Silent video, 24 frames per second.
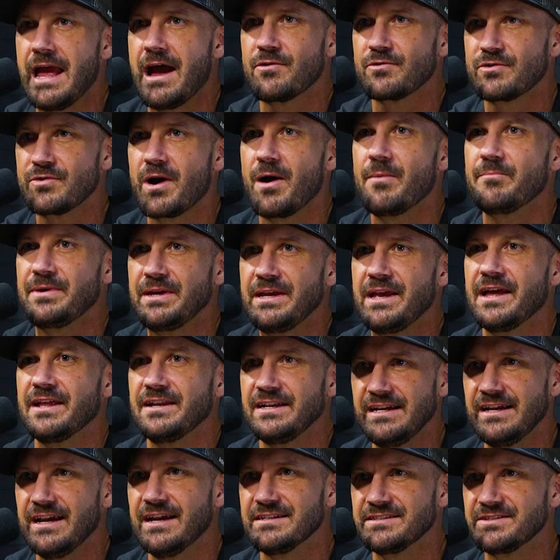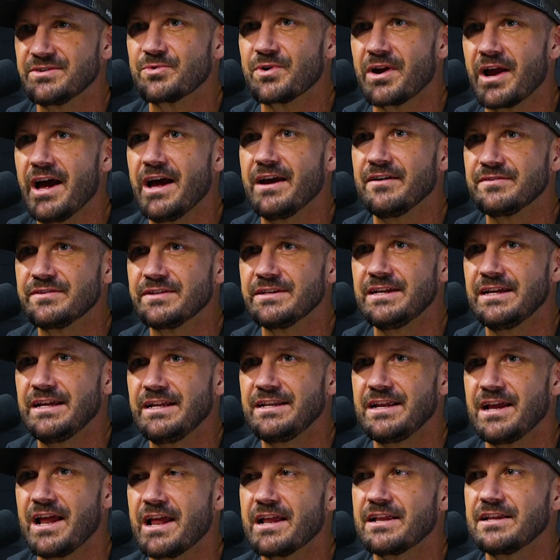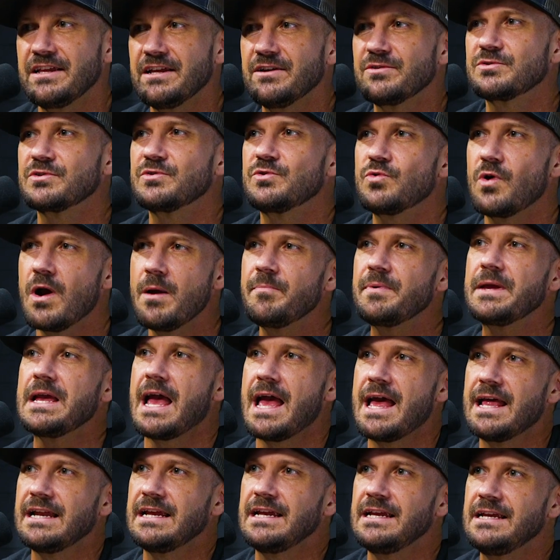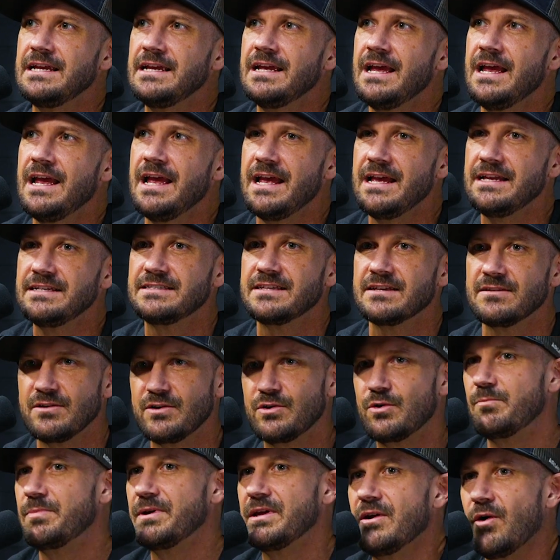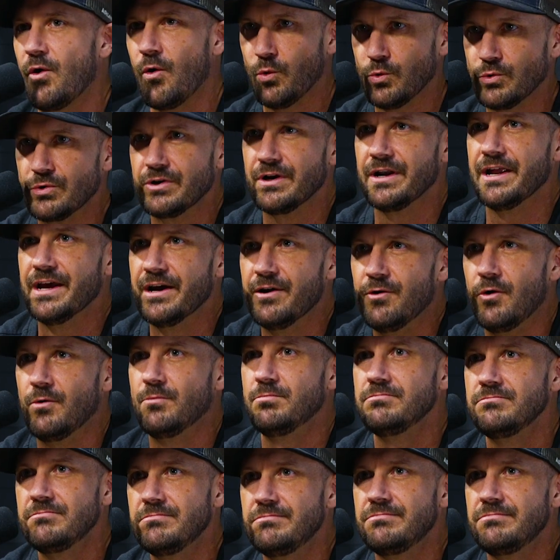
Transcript: Grumpy Eddie has arrived. And Grumpy Eddie is a little bit older now.